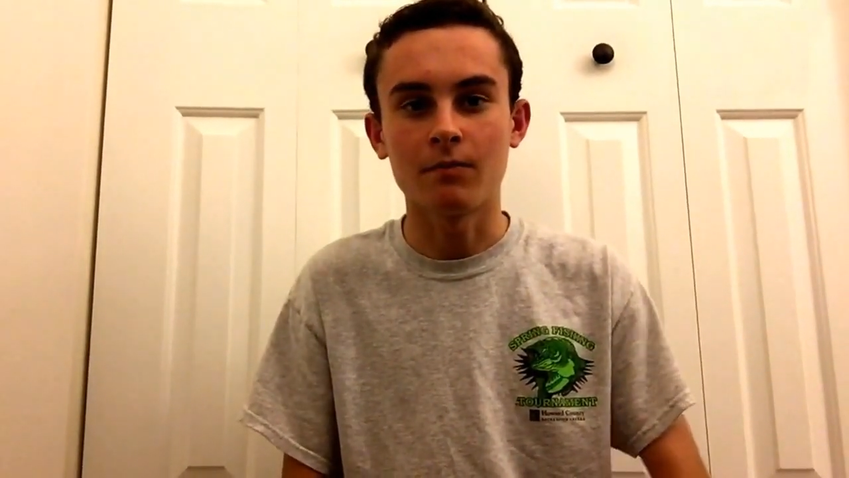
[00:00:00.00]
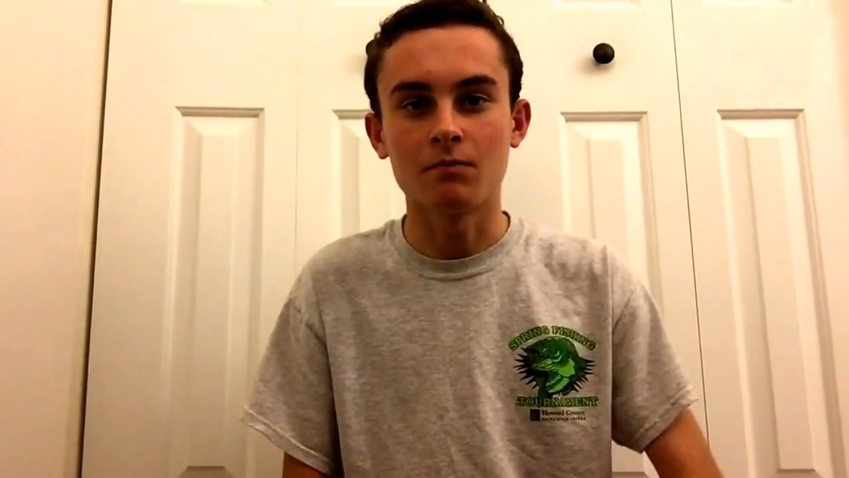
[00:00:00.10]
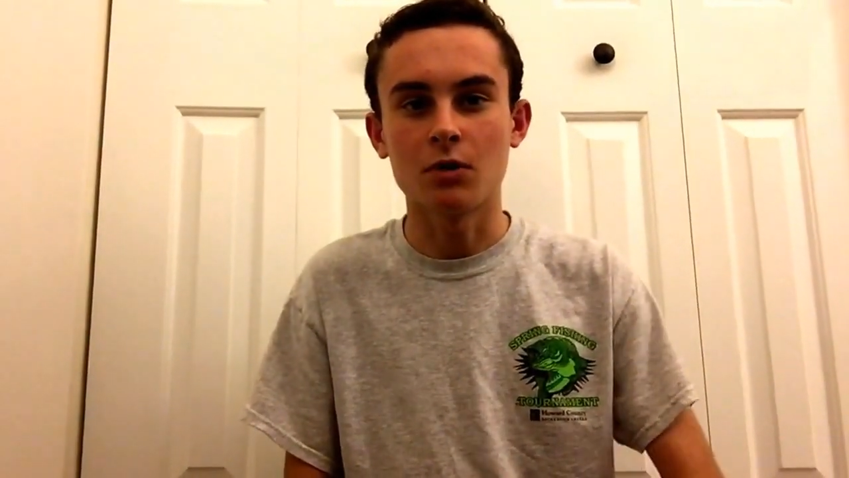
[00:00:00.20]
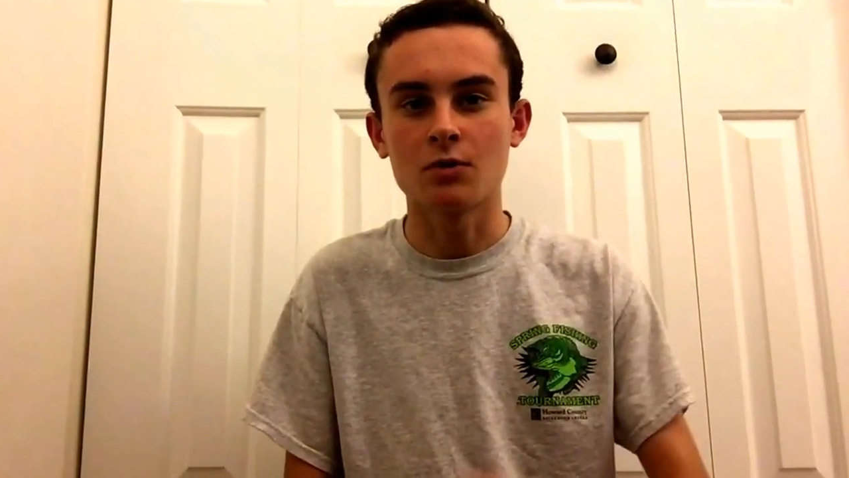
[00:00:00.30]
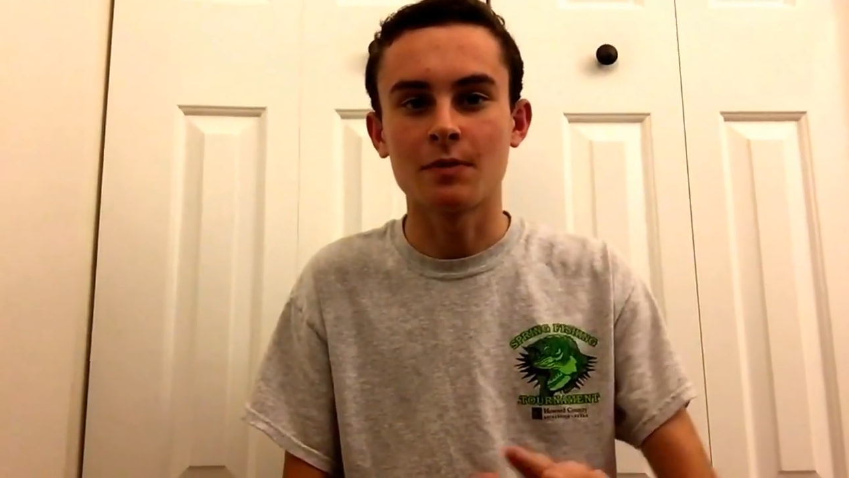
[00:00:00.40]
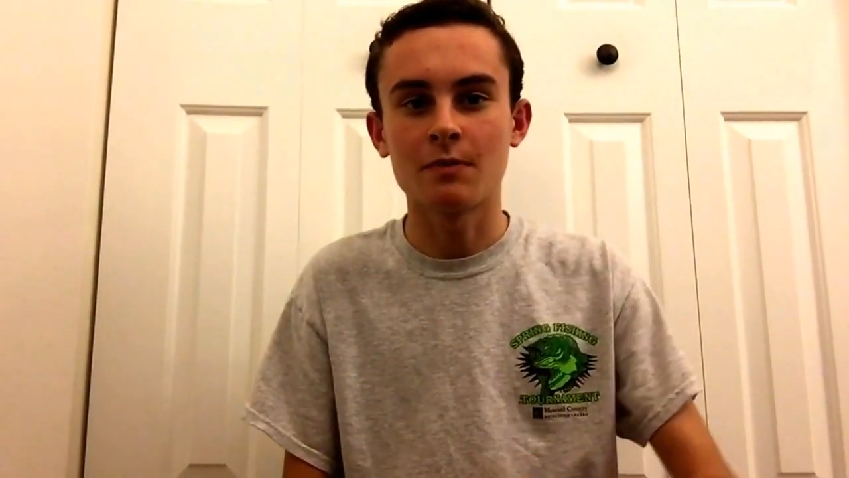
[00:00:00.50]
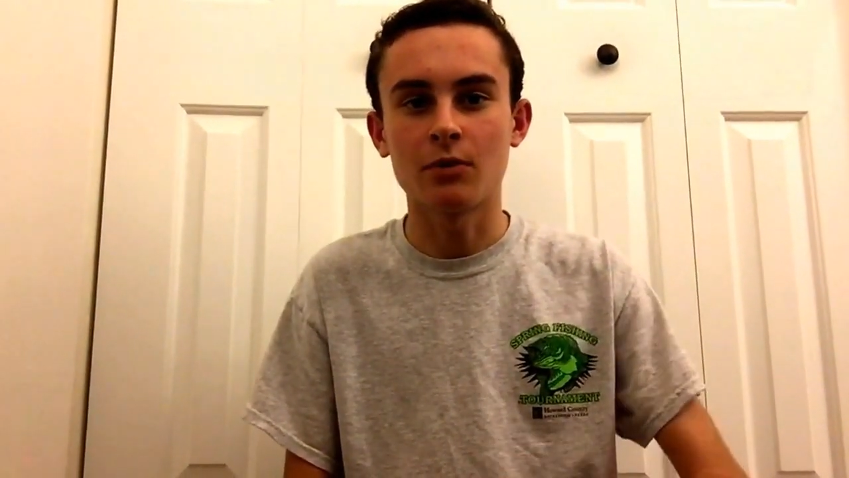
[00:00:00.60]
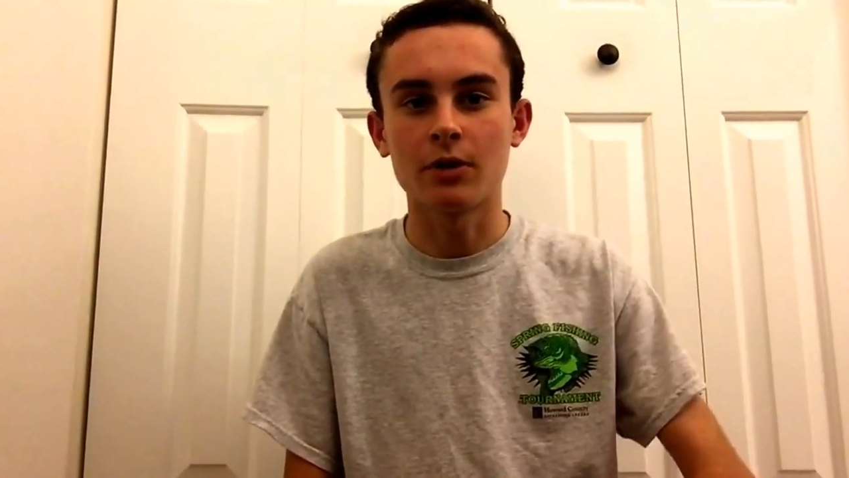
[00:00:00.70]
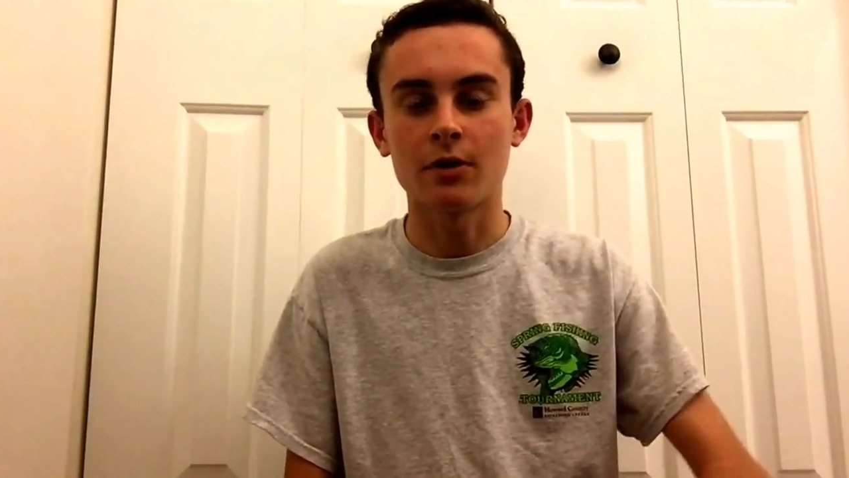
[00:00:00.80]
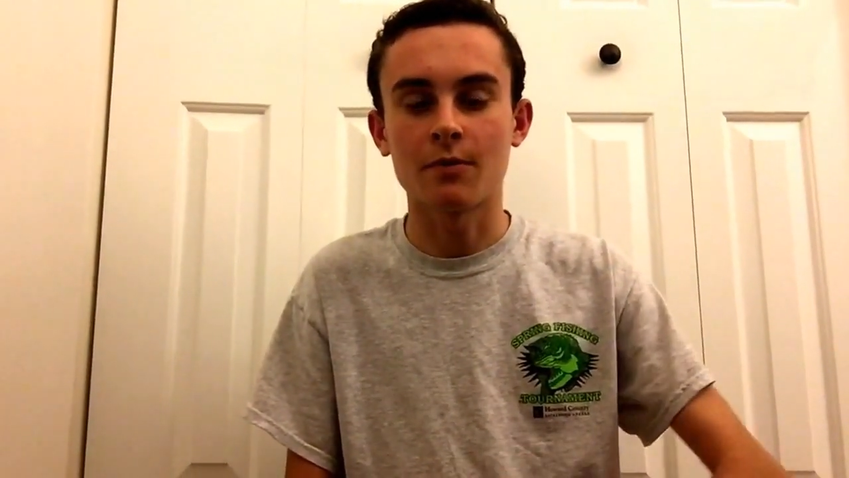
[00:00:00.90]
Most
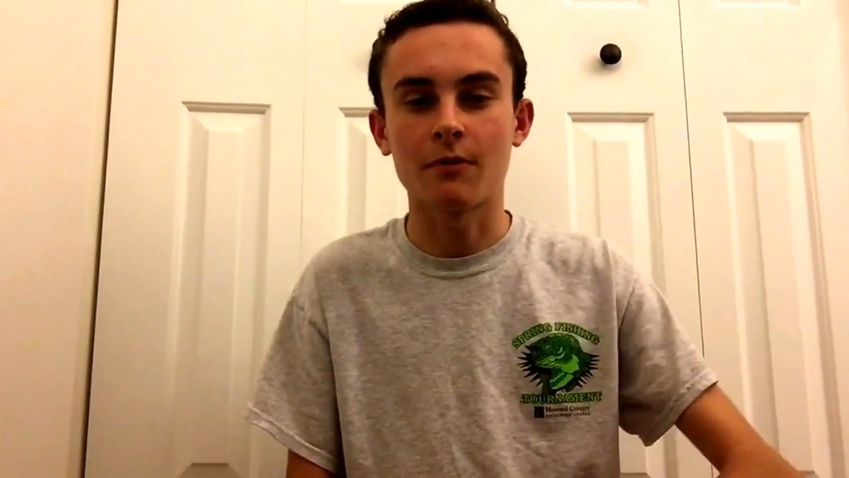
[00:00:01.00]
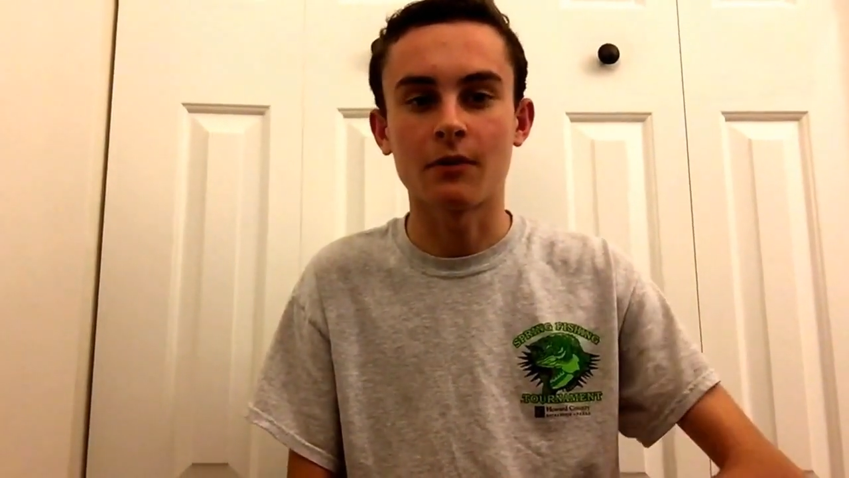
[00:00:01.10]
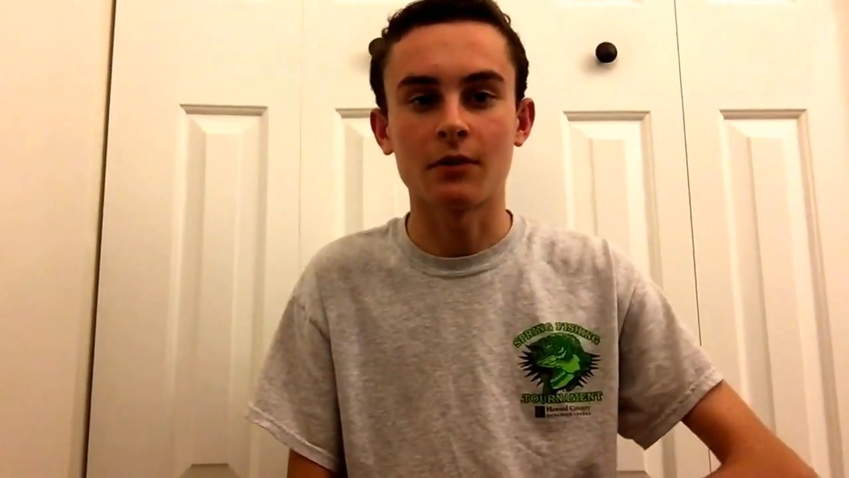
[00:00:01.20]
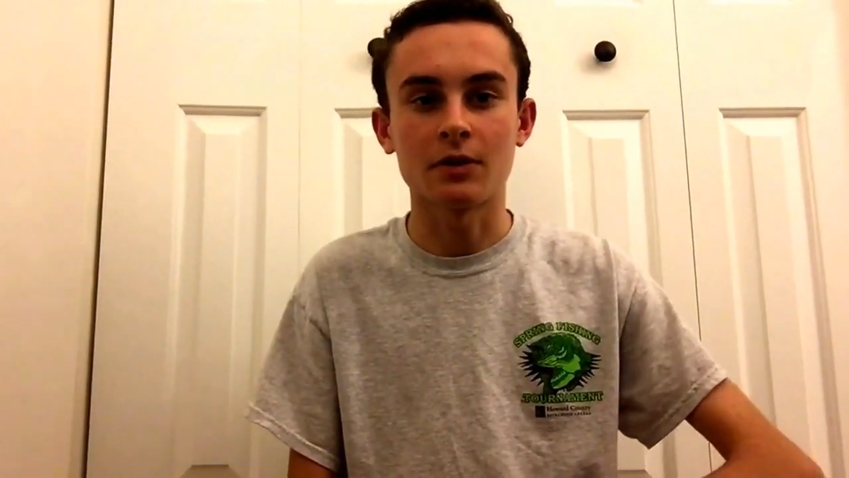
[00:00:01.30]
people either prefer the